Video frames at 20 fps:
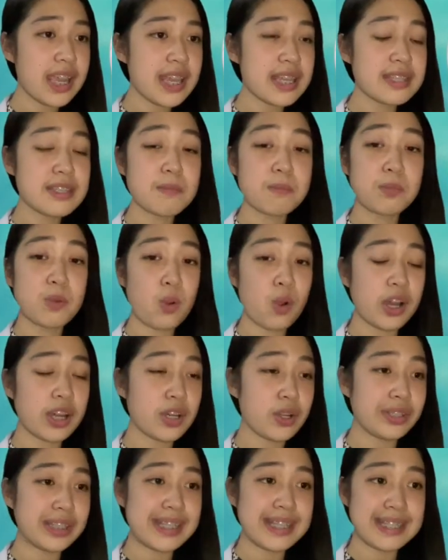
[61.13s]
is the
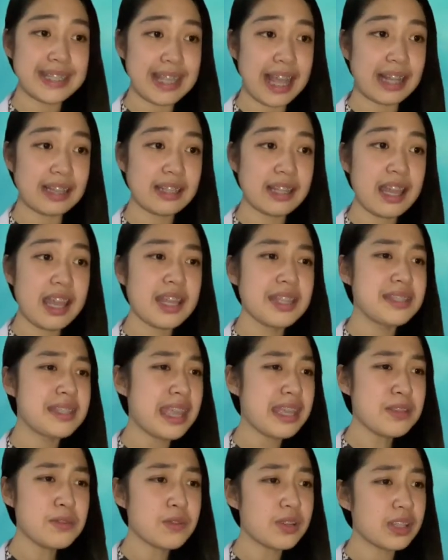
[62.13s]
prokaryotic cell. They
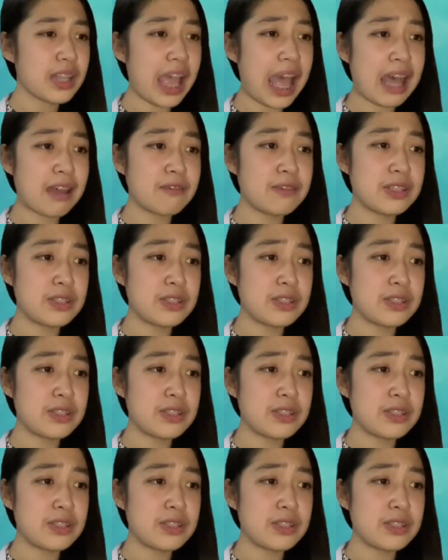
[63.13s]
do not have a